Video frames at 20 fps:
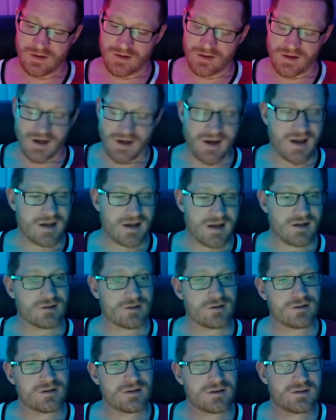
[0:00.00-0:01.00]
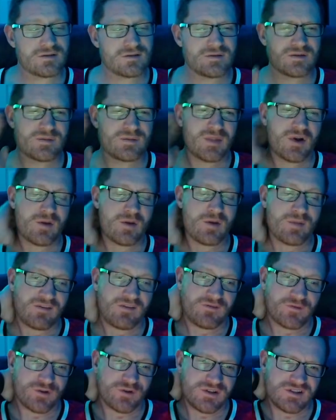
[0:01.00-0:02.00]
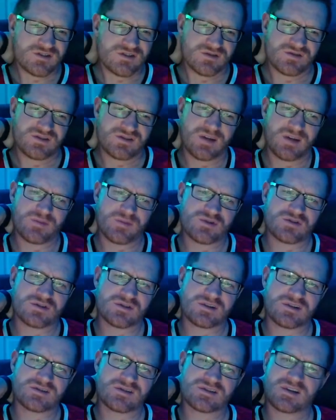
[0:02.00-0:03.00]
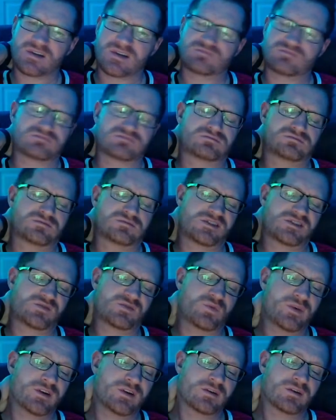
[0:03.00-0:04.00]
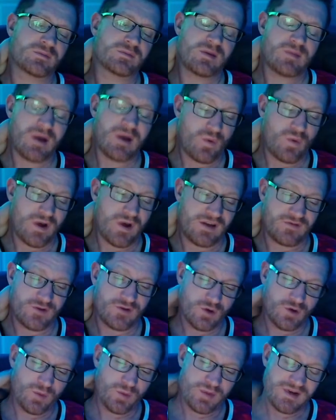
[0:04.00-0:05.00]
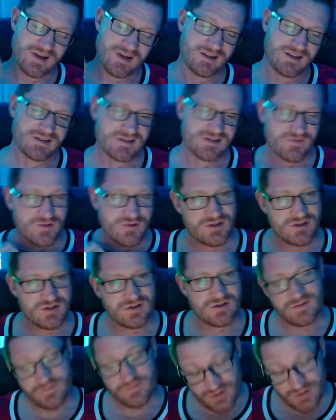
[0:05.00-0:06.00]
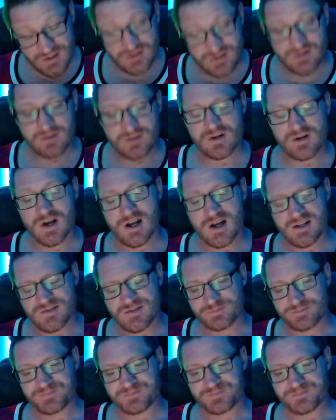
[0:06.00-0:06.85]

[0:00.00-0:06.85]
I got an alert about my freezer's temperature, and I was like, "It's weird. Maybe my wife opened it. It's freezer in the garage."